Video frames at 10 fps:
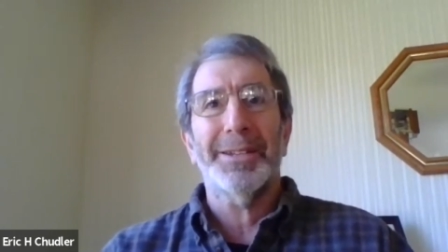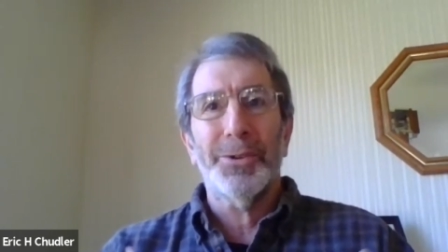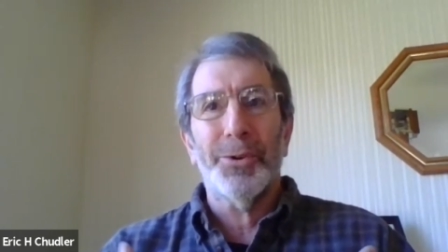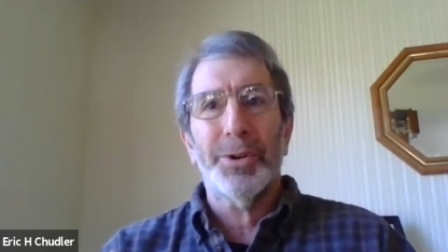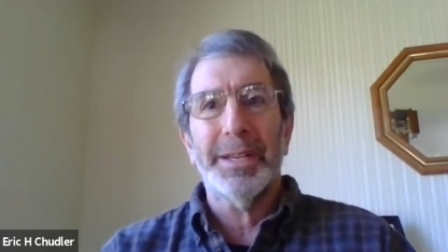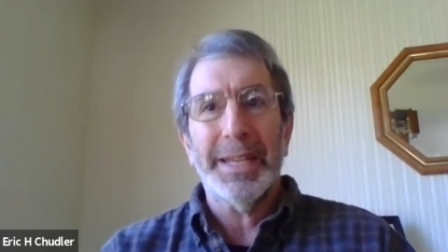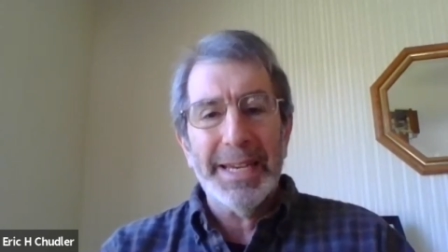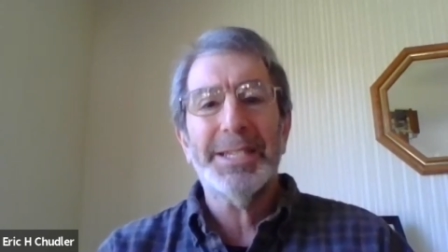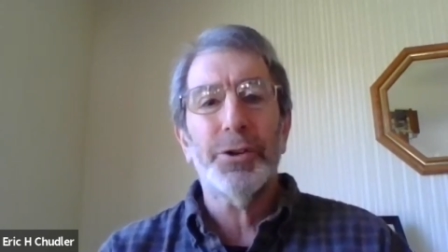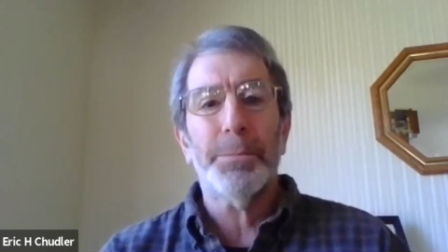learning
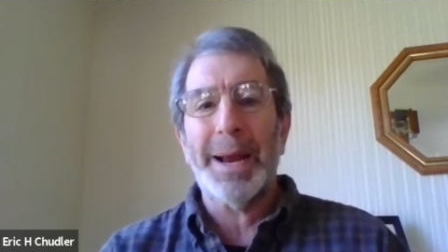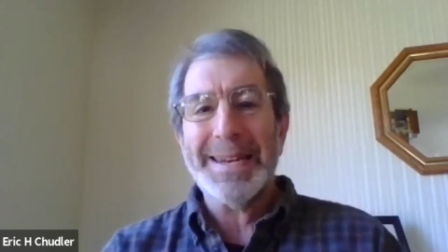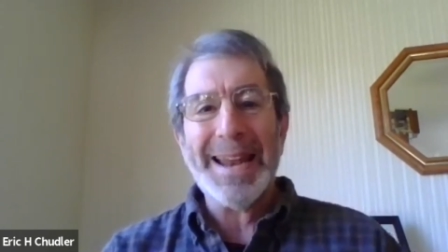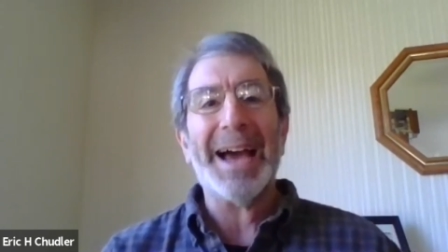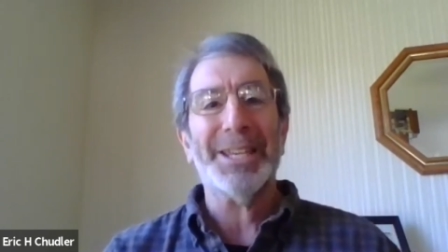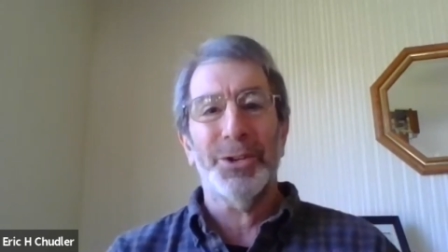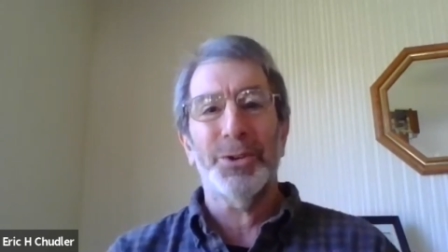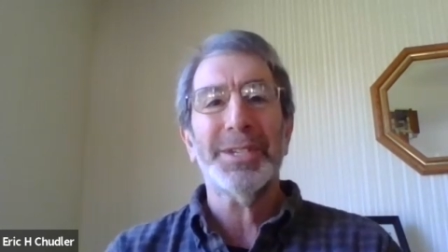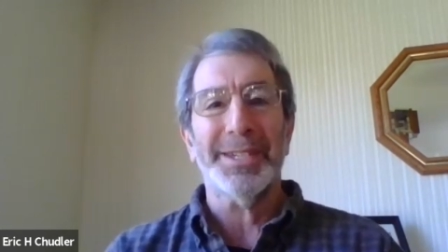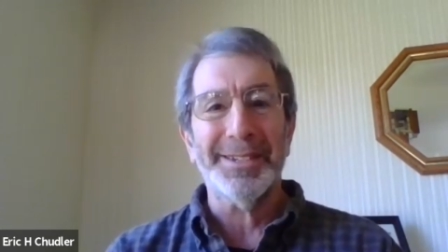easier by not
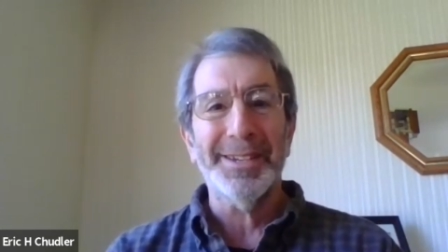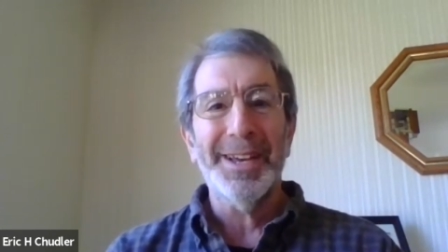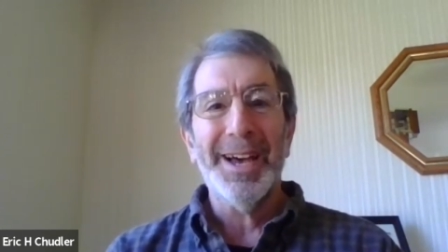using